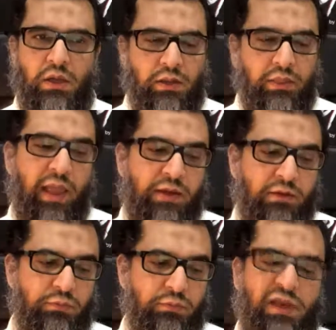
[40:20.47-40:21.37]
that
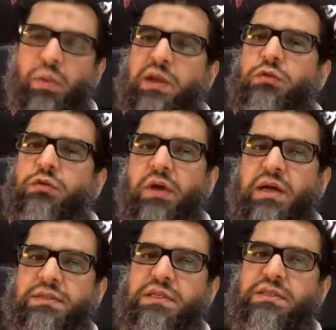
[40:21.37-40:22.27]
when he went to
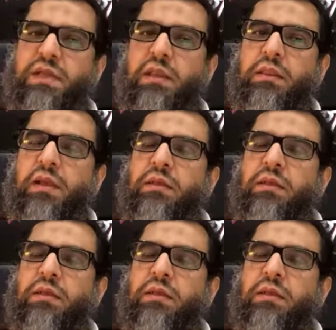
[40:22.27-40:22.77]
France, he said that